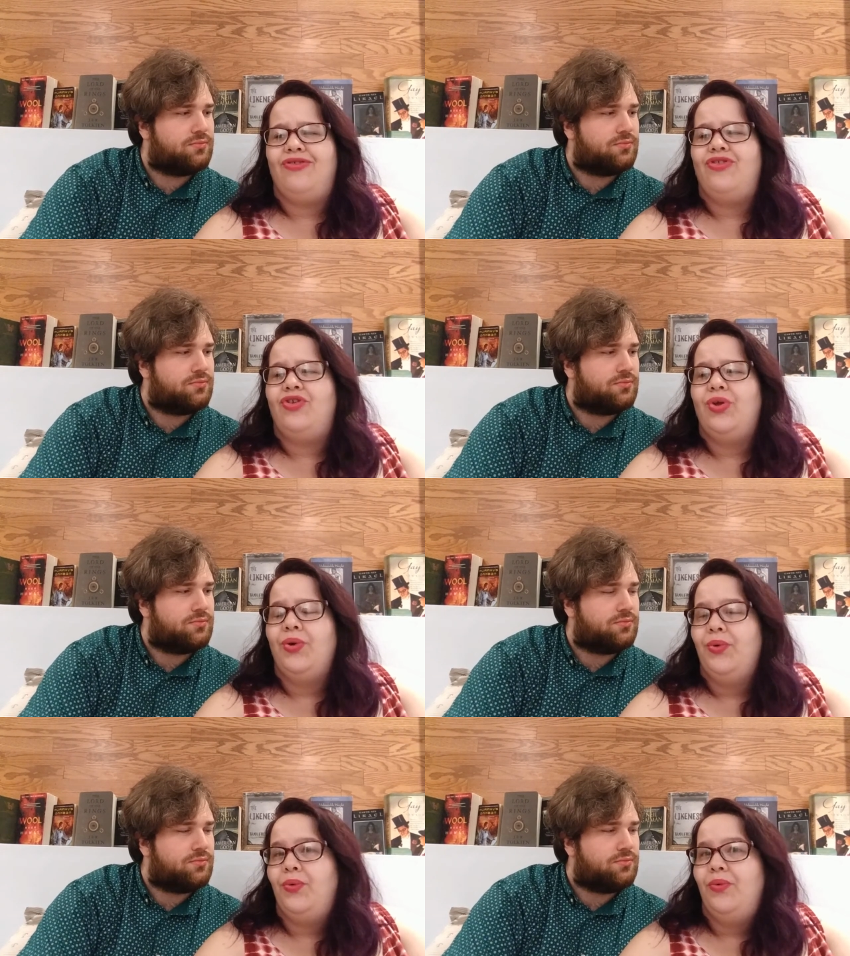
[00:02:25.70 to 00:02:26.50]

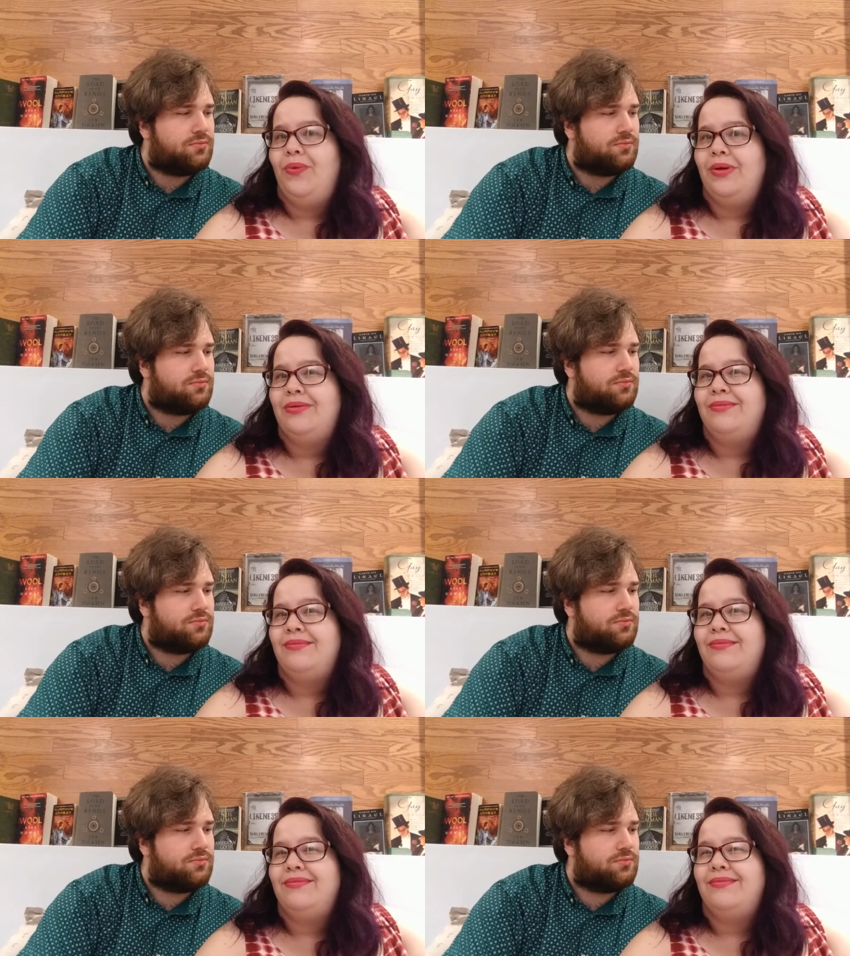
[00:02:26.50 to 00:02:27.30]
Speaker 1: two
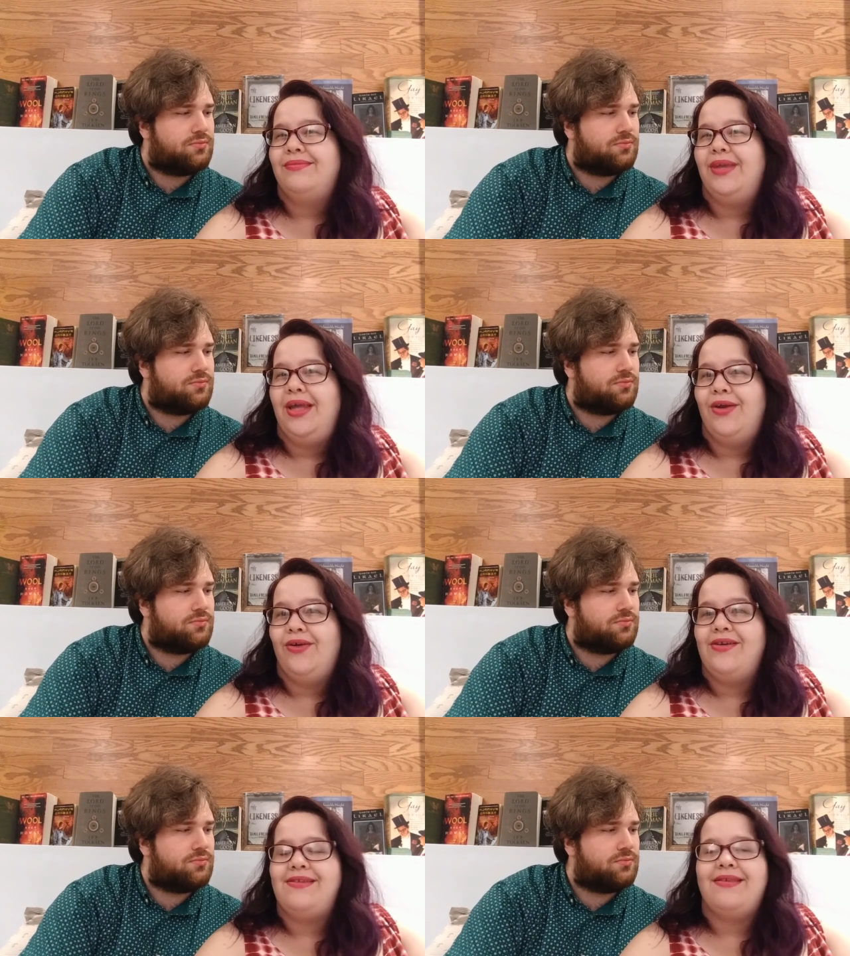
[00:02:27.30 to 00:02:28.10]

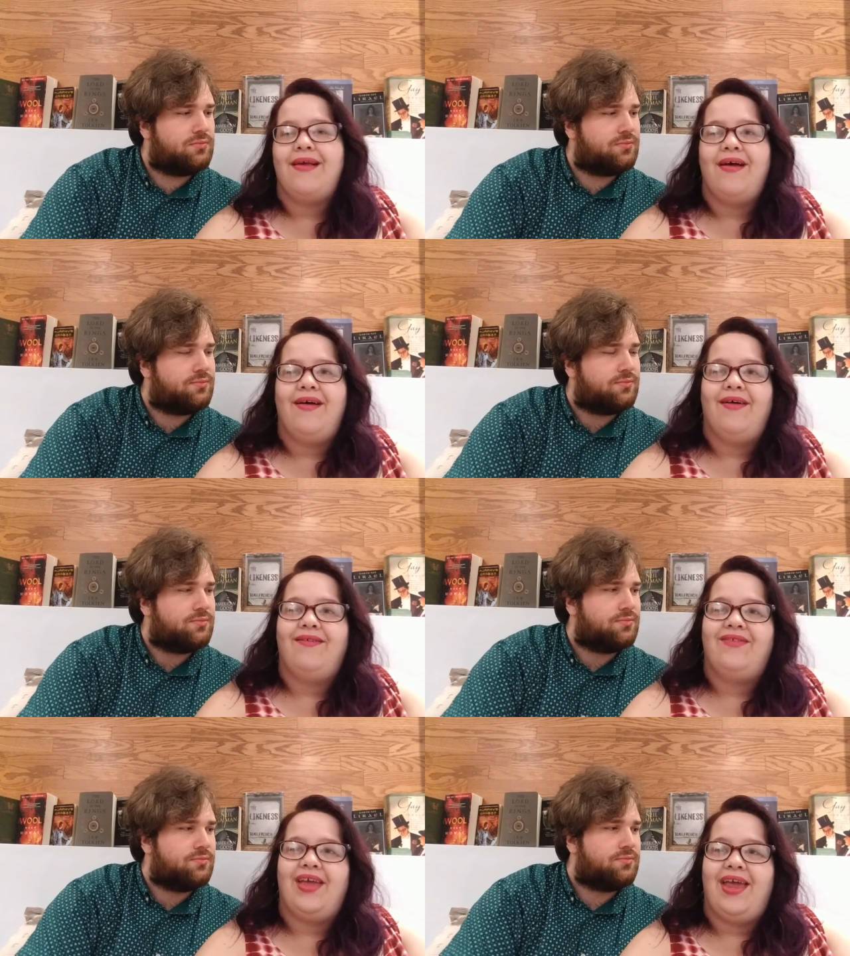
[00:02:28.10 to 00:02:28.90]
leaders
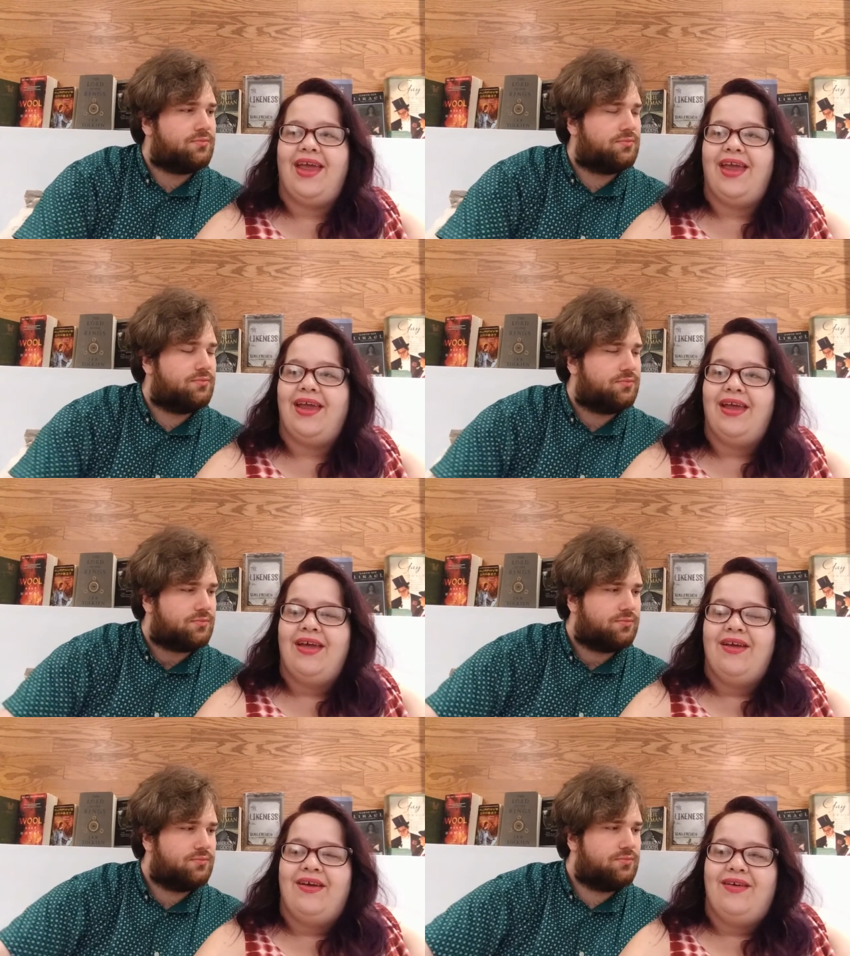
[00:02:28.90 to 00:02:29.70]
of a
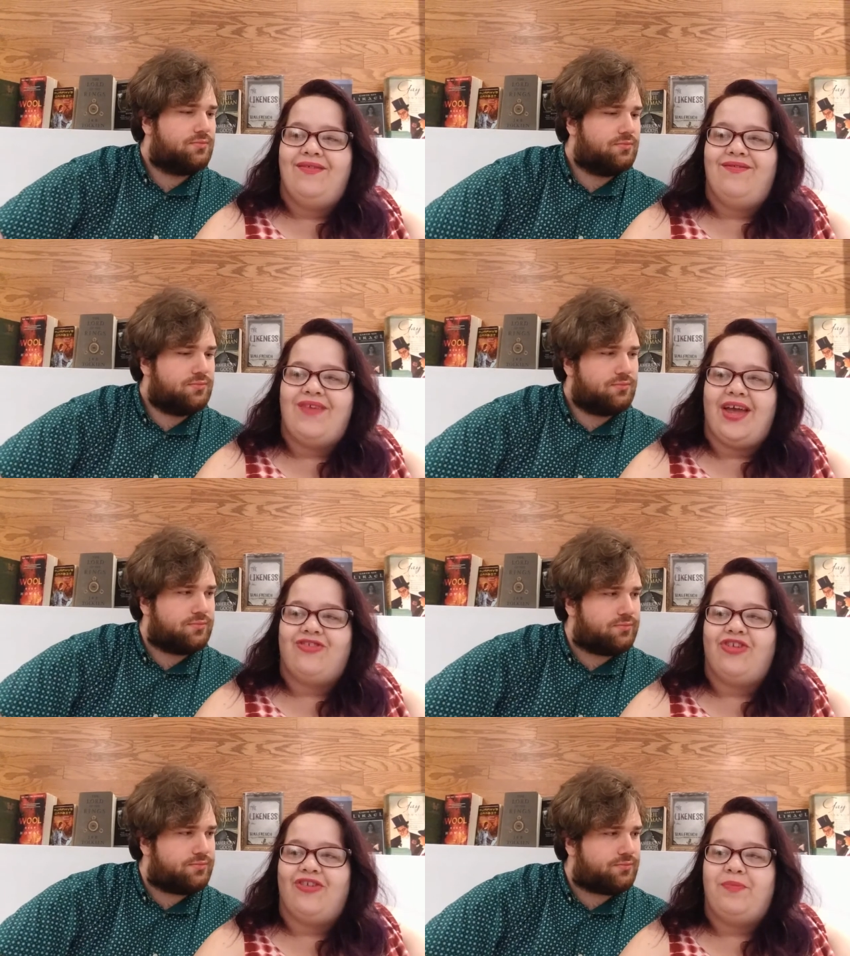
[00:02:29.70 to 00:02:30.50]

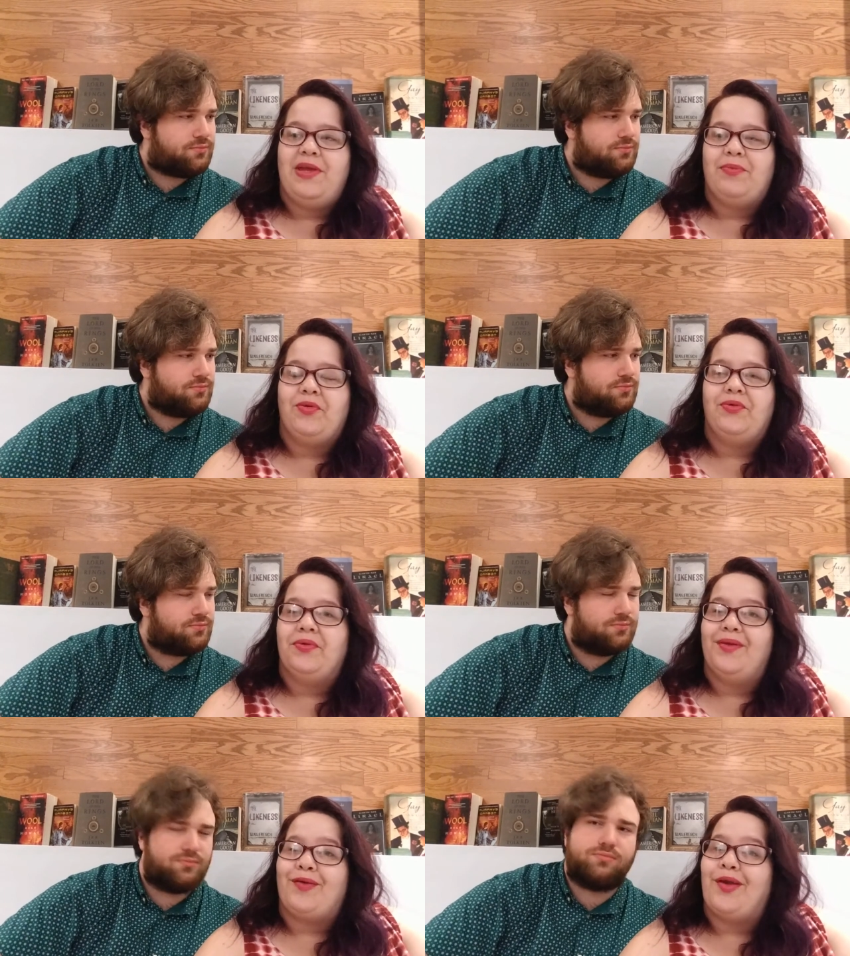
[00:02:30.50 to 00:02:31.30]
faction of people who
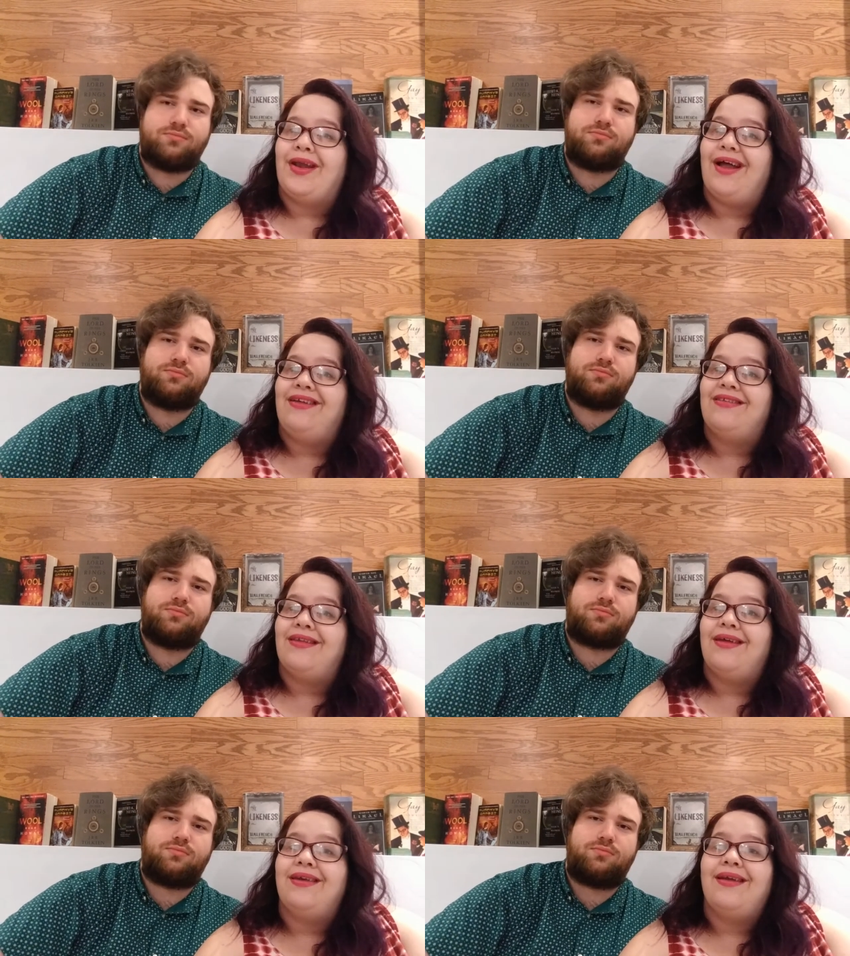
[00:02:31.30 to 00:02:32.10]
live on an
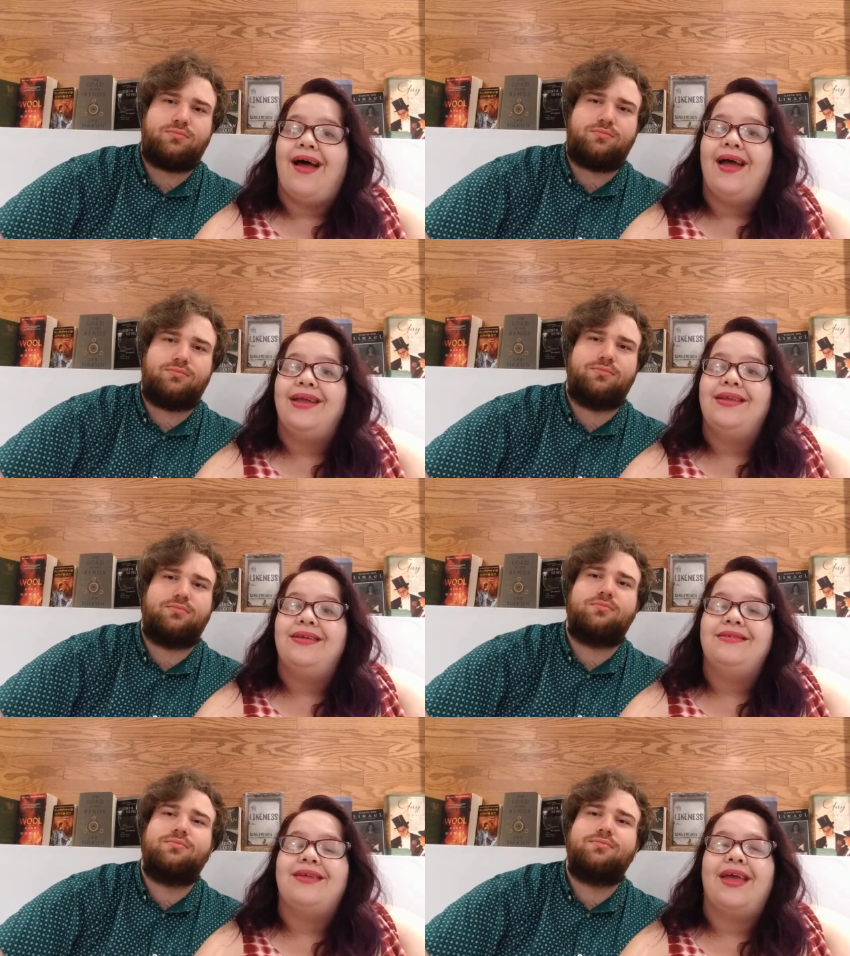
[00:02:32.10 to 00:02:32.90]
isolated
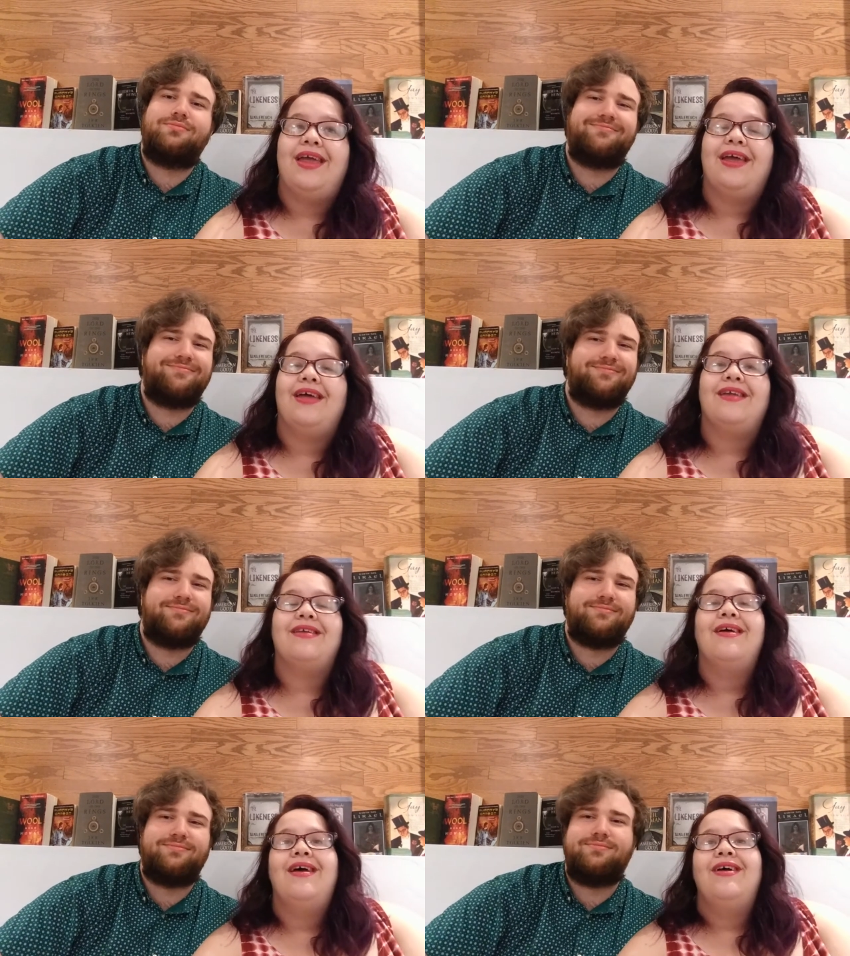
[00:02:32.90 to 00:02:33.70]
island,
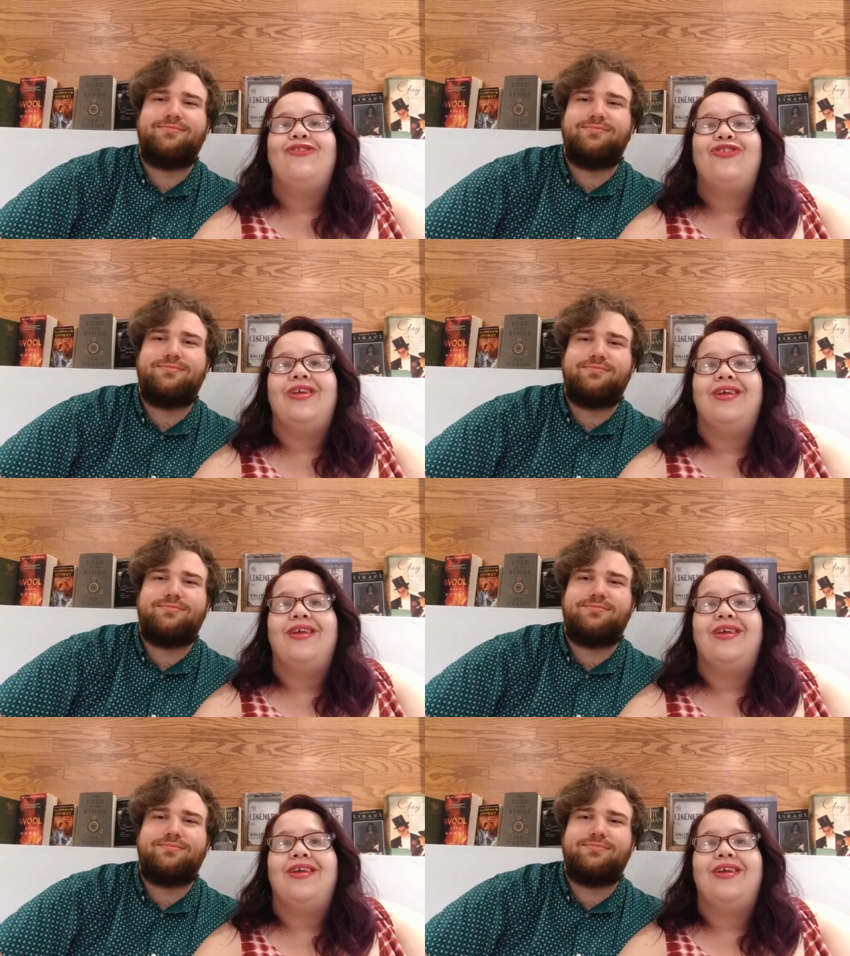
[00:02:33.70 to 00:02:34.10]
and she